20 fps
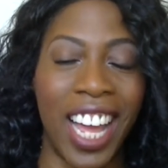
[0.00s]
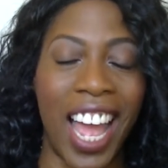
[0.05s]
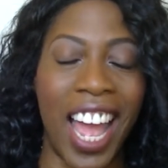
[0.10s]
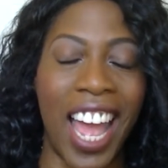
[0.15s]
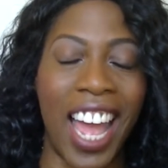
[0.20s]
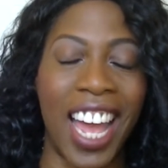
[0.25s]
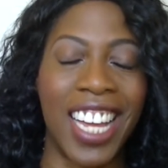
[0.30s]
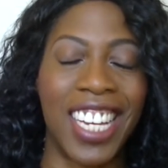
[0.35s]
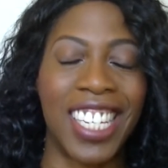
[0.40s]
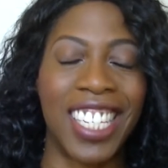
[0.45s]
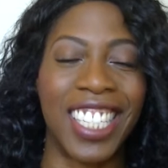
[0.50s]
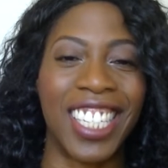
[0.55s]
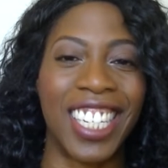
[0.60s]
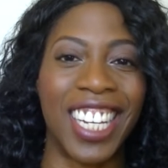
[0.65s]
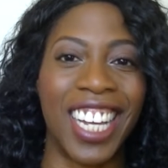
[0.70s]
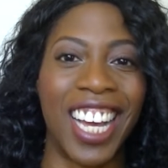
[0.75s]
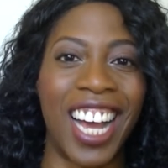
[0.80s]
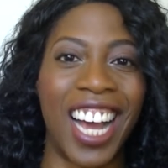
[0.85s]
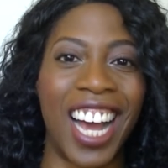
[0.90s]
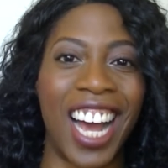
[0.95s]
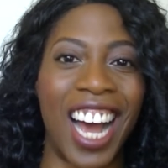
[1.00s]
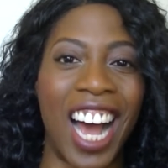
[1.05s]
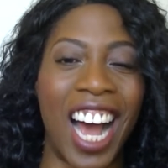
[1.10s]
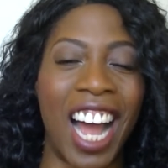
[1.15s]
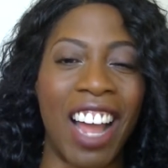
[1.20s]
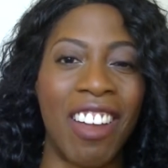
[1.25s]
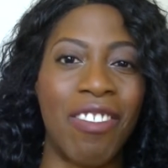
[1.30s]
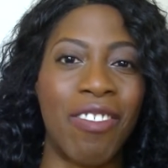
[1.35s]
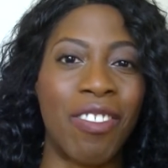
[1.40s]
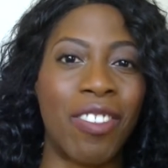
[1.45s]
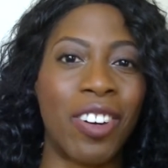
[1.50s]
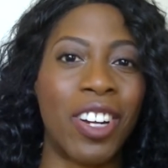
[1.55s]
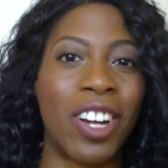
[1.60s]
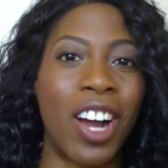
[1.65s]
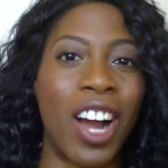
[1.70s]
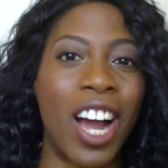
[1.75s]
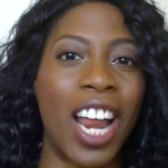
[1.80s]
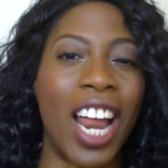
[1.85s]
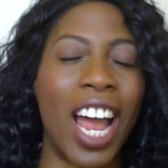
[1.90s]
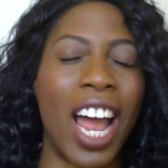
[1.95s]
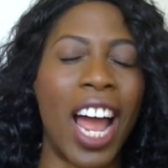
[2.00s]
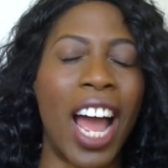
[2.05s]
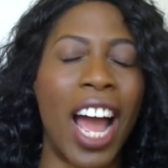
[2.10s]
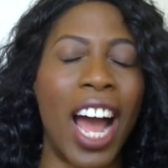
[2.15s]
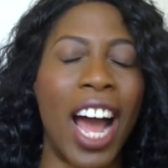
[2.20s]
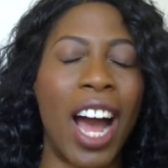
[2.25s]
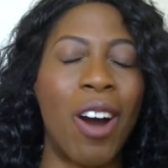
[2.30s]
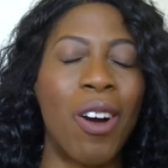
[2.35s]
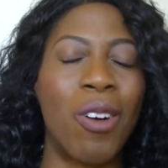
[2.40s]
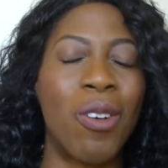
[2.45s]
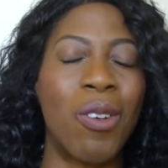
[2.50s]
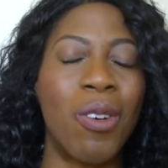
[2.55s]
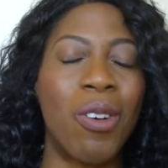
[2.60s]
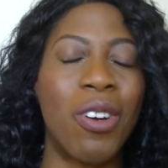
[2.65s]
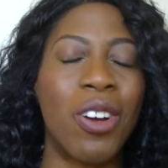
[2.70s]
and I forgot how